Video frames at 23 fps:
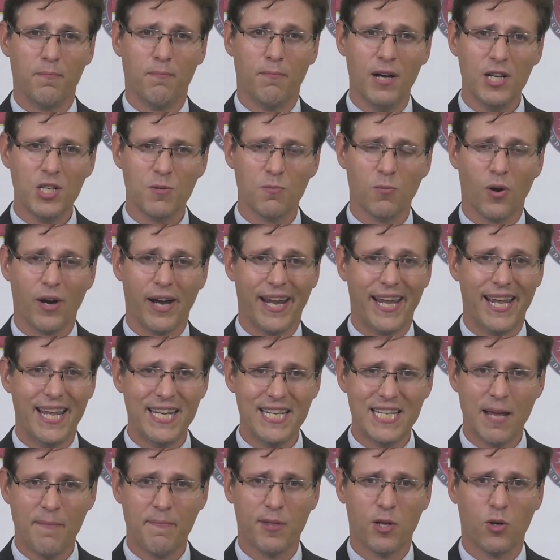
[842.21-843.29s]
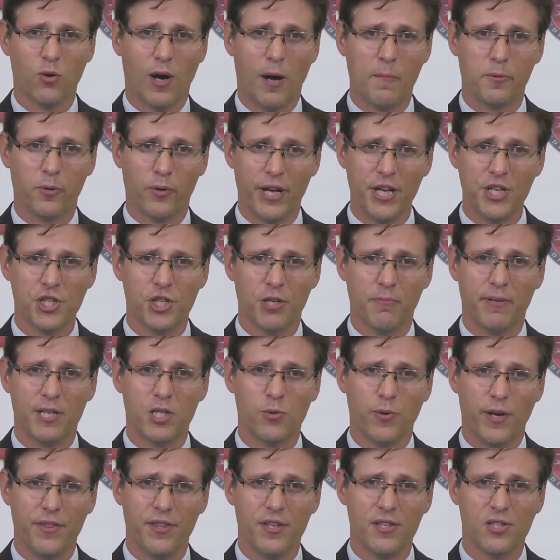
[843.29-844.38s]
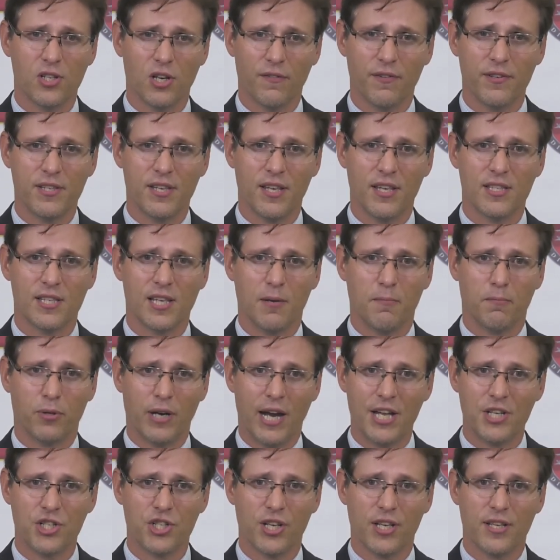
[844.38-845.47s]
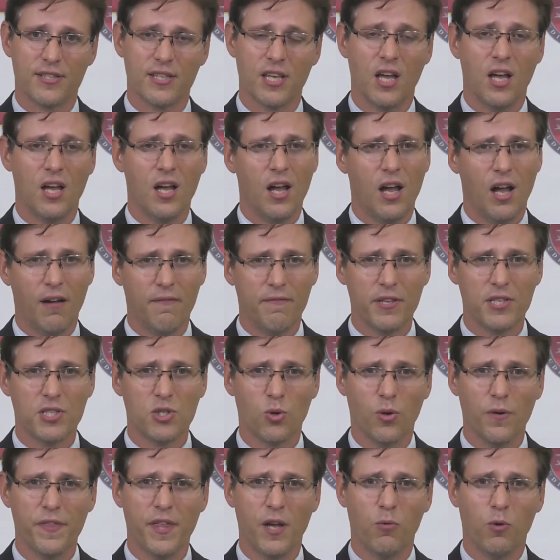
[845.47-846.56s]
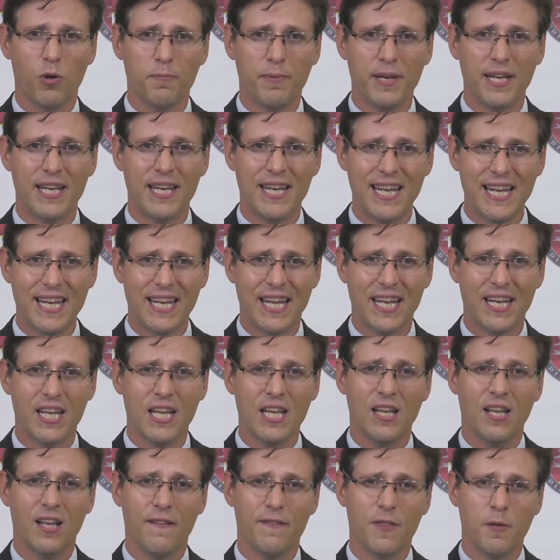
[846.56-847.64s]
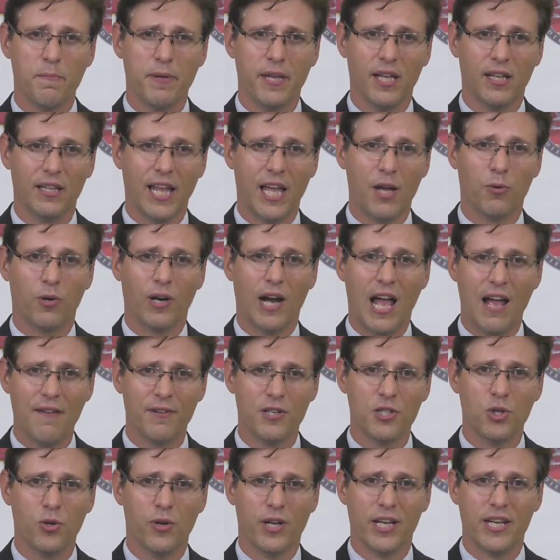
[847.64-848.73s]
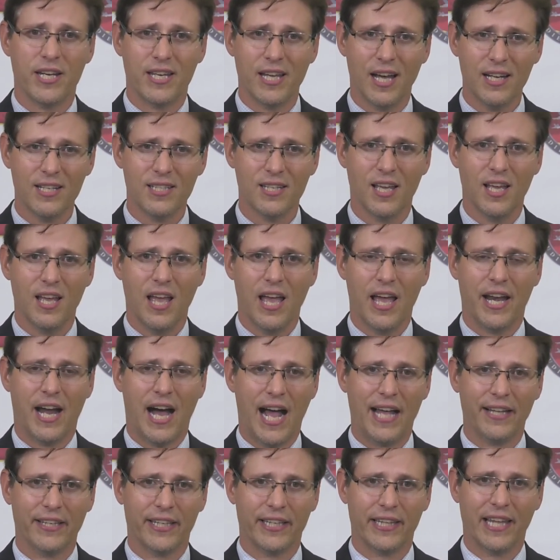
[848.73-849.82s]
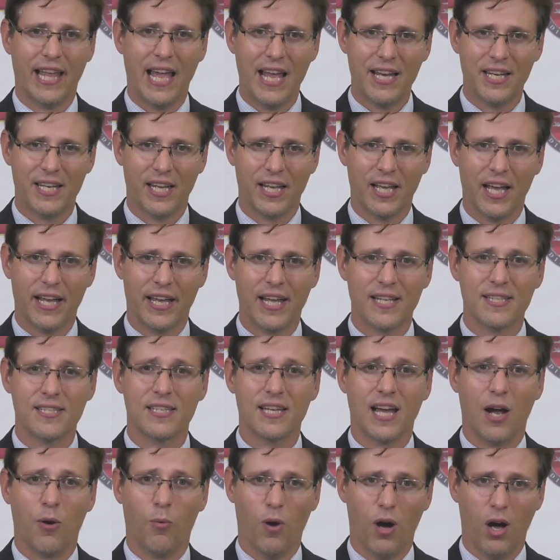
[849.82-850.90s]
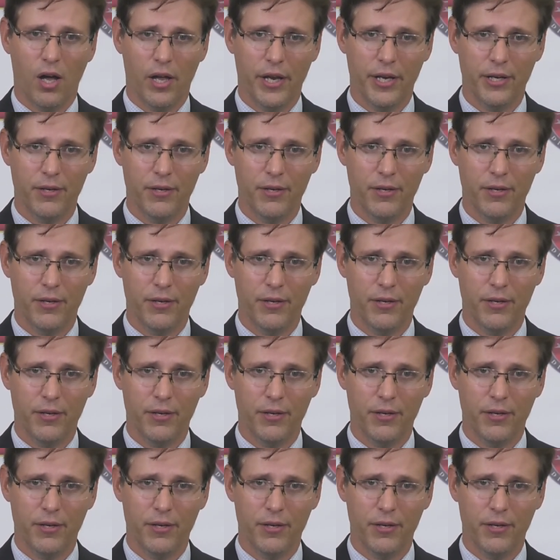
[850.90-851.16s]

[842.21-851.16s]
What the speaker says: much more in-depth cooperation between the services and branches of the sort that would be needed if the PLA were ever to conduct an island landing against Taiwan.